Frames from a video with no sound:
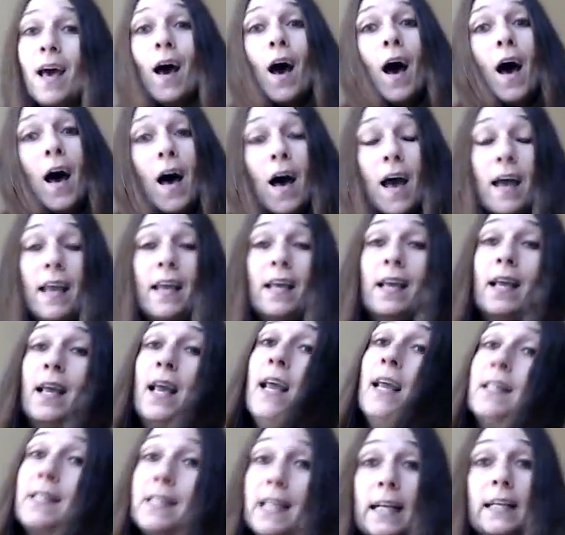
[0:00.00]
uh, it,
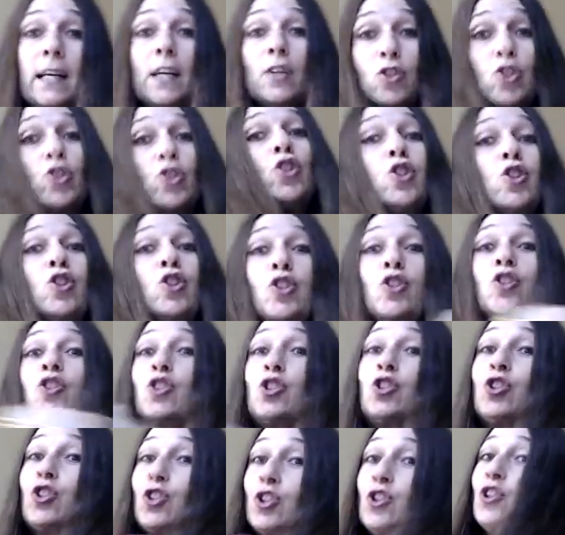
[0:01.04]
it's like a
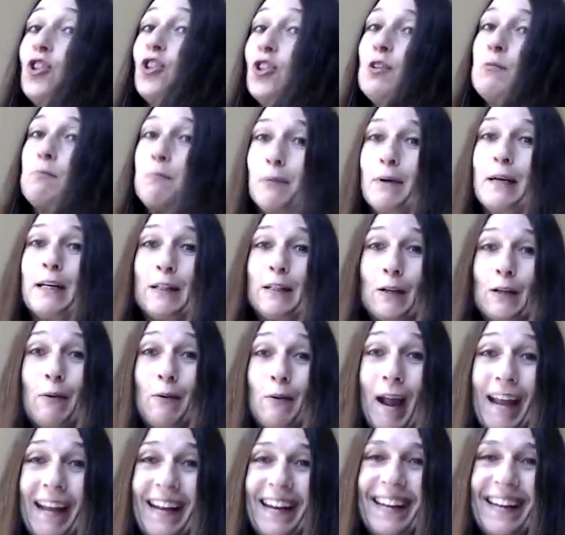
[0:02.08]
sprinkler, right?